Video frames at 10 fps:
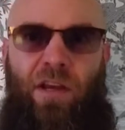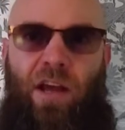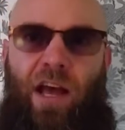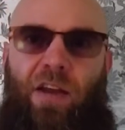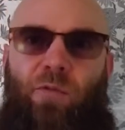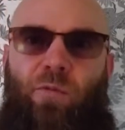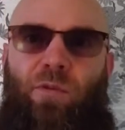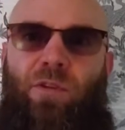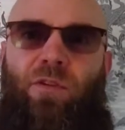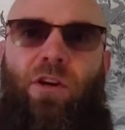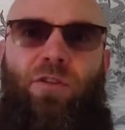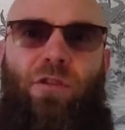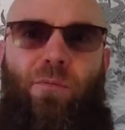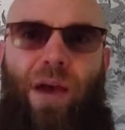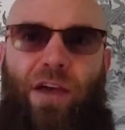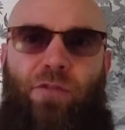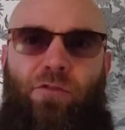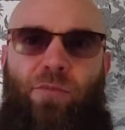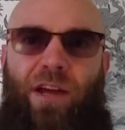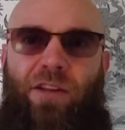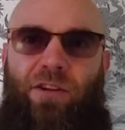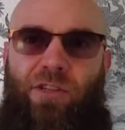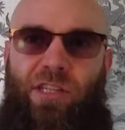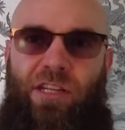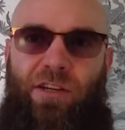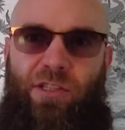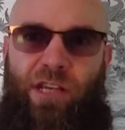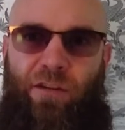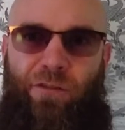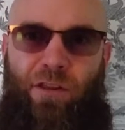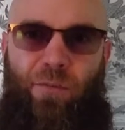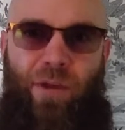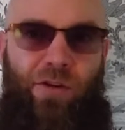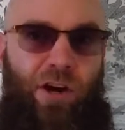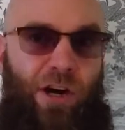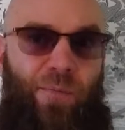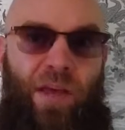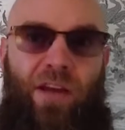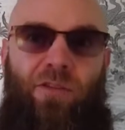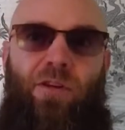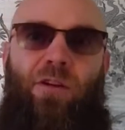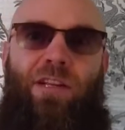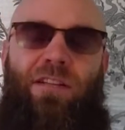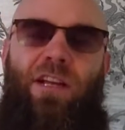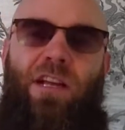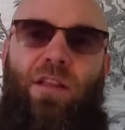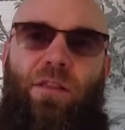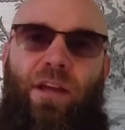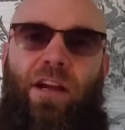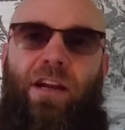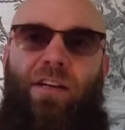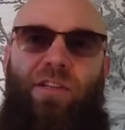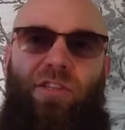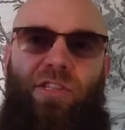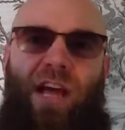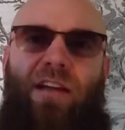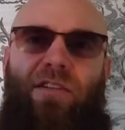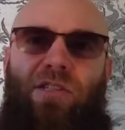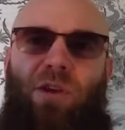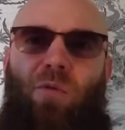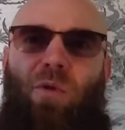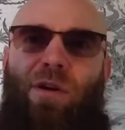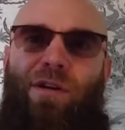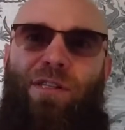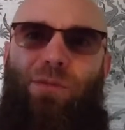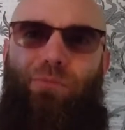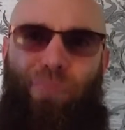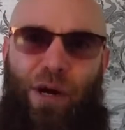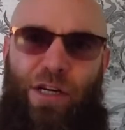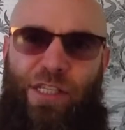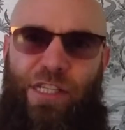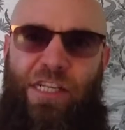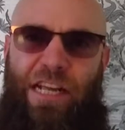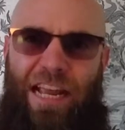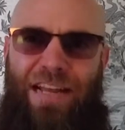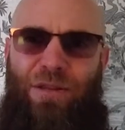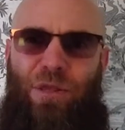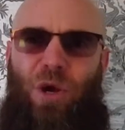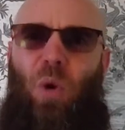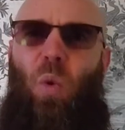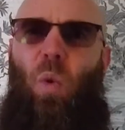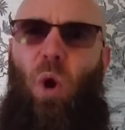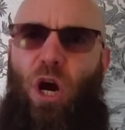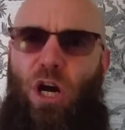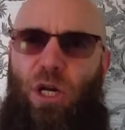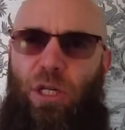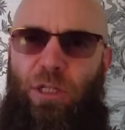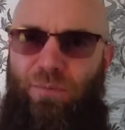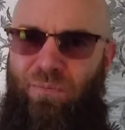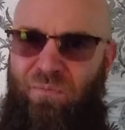And you go to the bathroom and you see yourself in the mirror, and you know that there stands the worst person in the world.